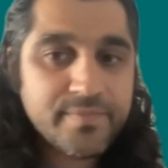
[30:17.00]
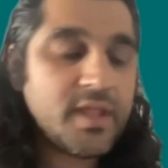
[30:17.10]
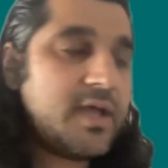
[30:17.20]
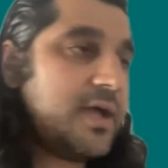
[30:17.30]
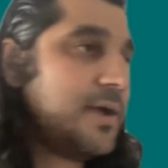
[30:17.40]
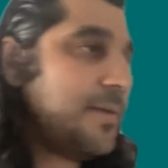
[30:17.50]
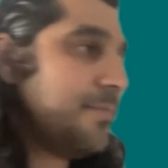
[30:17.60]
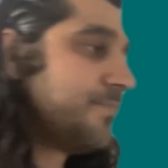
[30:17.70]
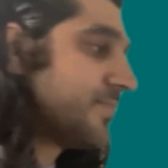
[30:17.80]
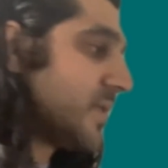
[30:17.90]

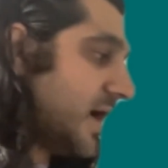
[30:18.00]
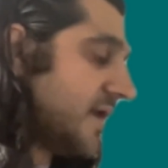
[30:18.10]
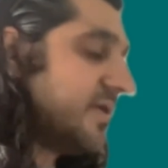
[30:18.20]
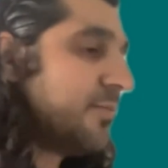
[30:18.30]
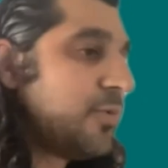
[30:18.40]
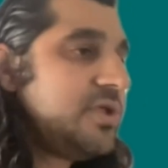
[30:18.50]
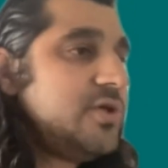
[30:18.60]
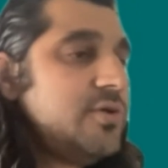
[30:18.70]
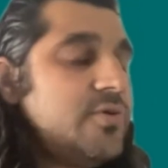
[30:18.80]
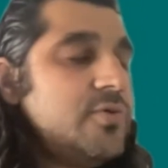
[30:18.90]
And then what are
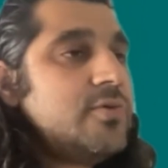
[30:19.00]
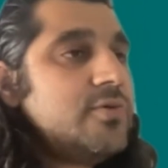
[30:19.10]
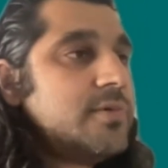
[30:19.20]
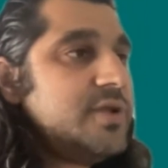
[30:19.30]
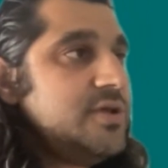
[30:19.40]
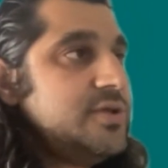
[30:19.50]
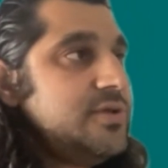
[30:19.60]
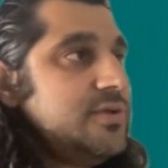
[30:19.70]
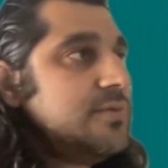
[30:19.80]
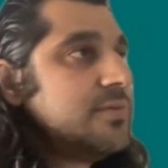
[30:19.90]
you
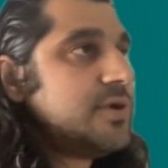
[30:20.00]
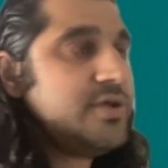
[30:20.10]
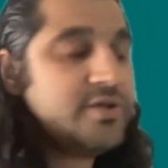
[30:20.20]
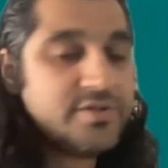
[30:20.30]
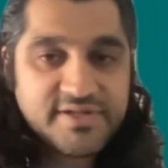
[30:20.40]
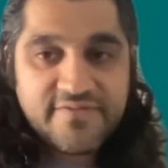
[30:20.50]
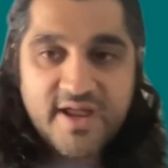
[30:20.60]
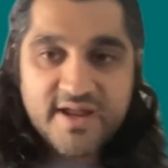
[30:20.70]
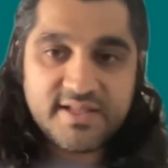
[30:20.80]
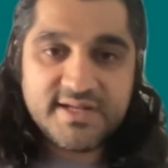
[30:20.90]
using for
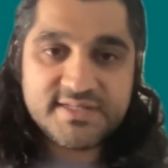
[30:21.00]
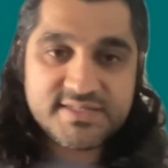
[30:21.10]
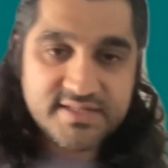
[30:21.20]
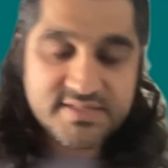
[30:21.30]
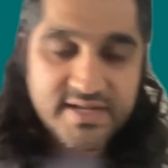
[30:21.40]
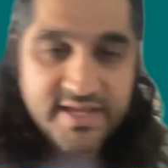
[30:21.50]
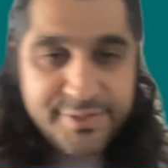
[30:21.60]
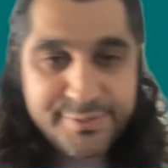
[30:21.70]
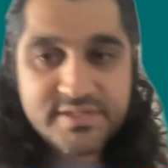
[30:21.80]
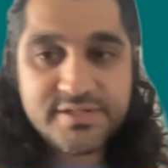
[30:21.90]
analytics then today
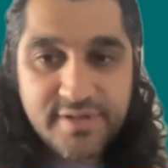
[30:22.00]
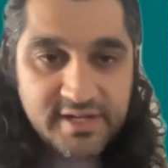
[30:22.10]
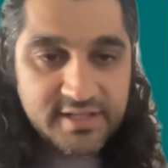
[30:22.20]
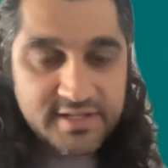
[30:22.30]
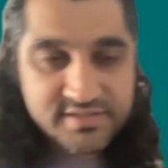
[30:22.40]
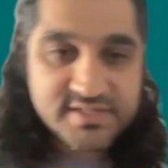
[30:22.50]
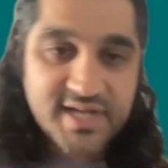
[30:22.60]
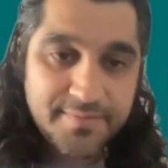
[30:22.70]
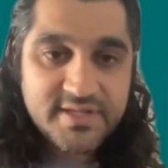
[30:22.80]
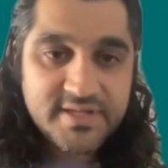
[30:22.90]
to do analytics on
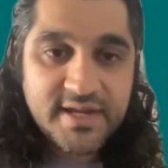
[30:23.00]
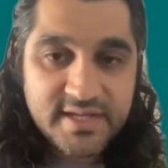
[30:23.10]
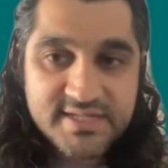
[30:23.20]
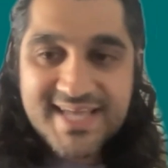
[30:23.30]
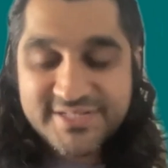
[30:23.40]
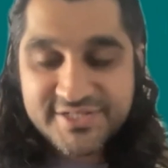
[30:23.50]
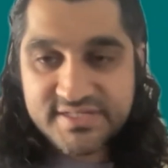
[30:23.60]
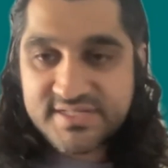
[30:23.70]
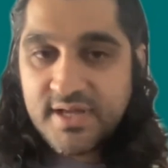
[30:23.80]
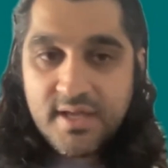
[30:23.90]
top of the data? Is that
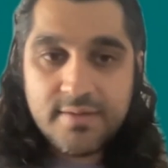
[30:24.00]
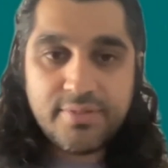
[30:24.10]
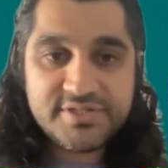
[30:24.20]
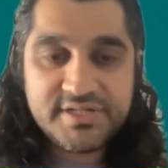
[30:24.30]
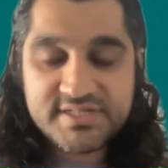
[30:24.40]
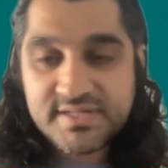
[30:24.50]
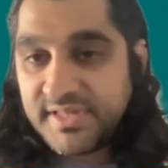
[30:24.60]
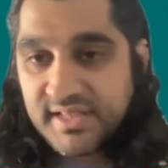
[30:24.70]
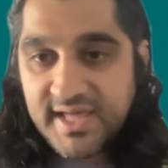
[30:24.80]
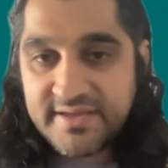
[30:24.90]
just pushing to something
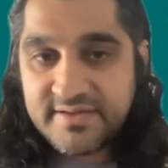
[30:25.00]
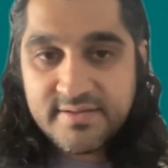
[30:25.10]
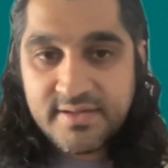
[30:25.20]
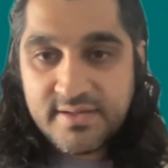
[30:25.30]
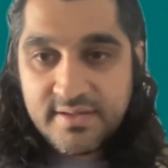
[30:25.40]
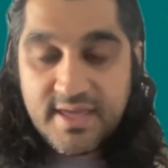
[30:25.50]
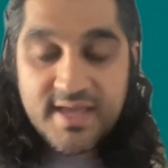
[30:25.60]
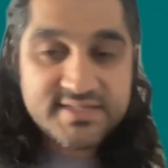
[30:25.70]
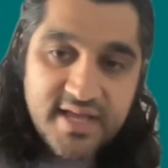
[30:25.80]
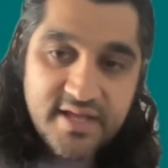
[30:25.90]
like
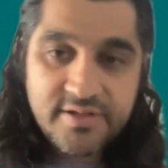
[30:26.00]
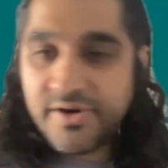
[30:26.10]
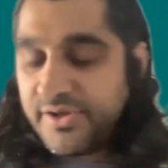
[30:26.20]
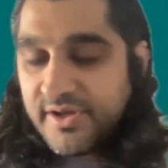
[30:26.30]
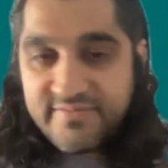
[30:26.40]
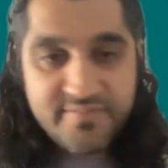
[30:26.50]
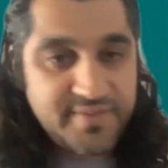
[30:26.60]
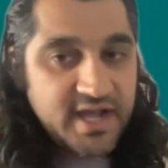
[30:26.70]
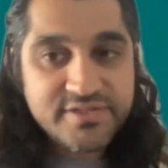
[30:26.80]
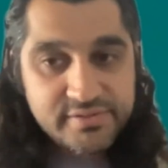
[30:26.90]
Excel, or do you have a
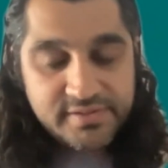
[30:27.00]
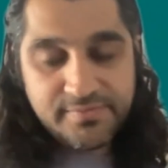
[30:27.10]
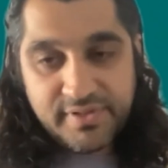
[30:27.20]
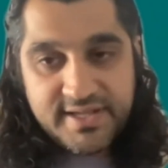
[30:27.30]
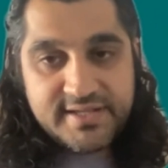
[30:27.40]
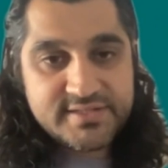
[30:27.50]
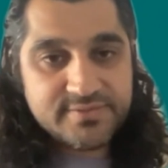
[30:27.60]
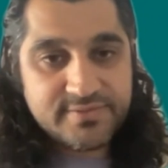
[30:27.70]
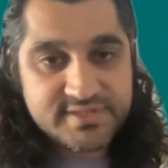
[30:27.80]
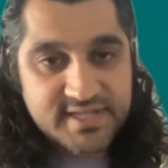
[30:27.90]
BI tool in place?
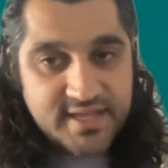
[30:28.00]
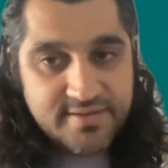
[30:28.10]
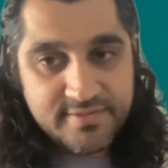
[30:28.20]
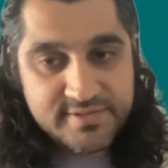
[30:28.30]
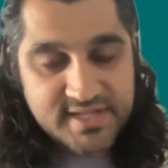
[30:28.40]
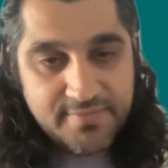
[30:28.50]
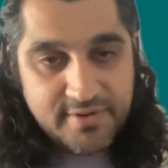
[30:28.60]
What's that part?